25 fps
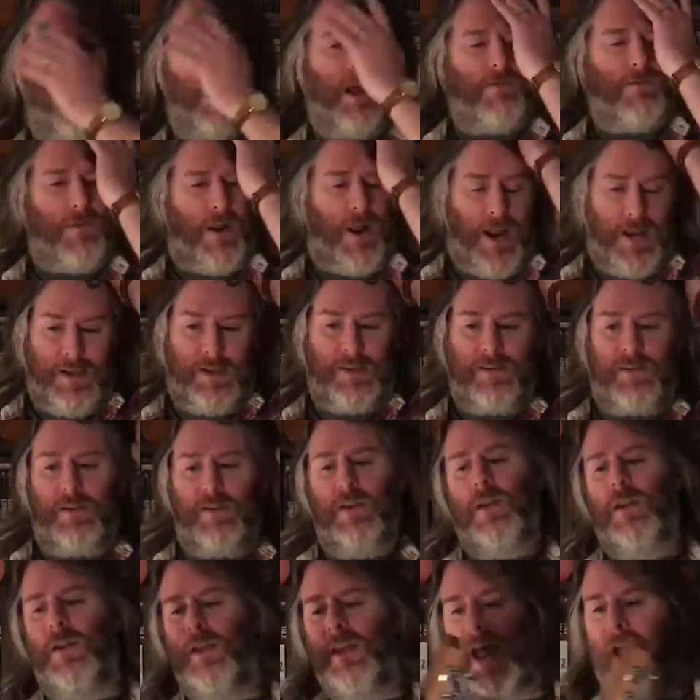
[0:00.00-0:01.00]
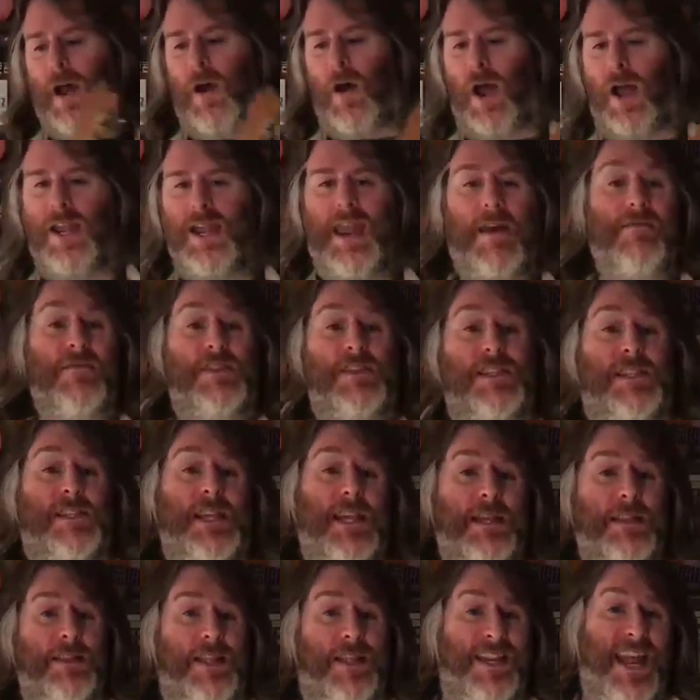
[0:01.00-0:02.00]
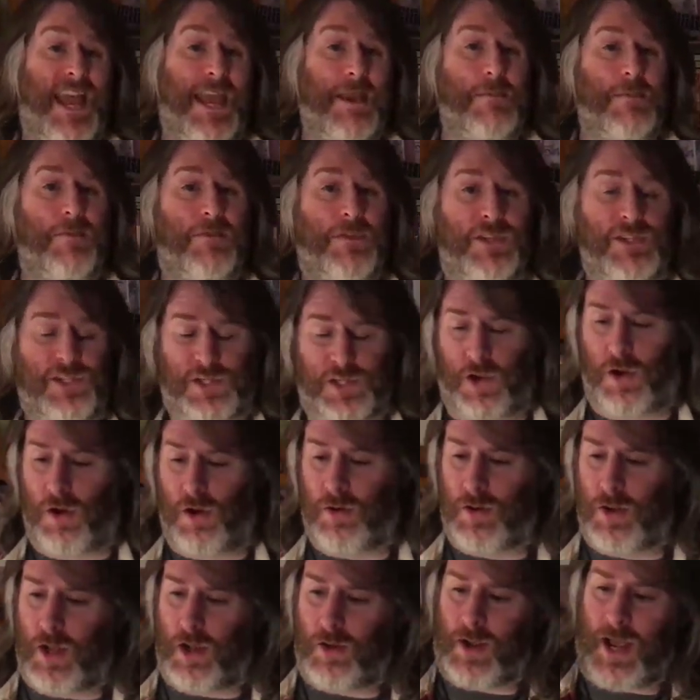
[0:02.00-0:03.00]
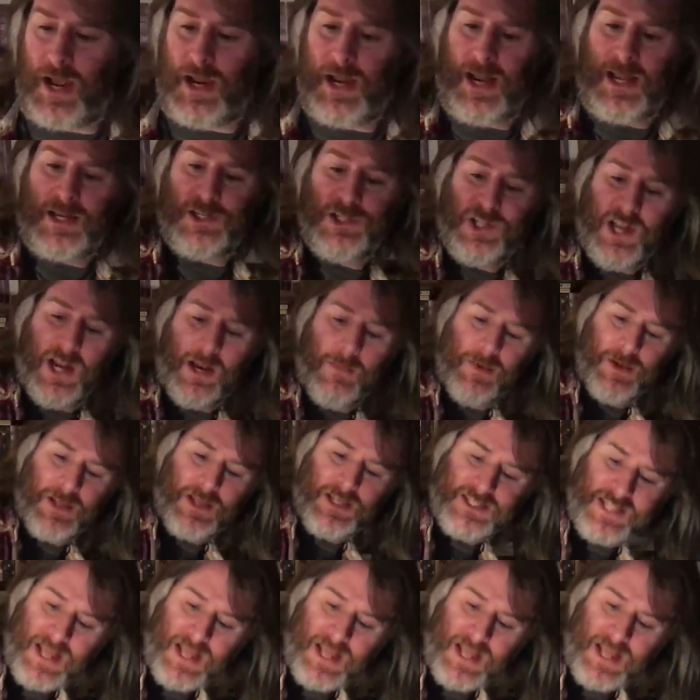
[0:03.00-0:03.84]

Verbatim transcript: Right, Now, I never sing the name of the song, okay, ladies and gentlemen, because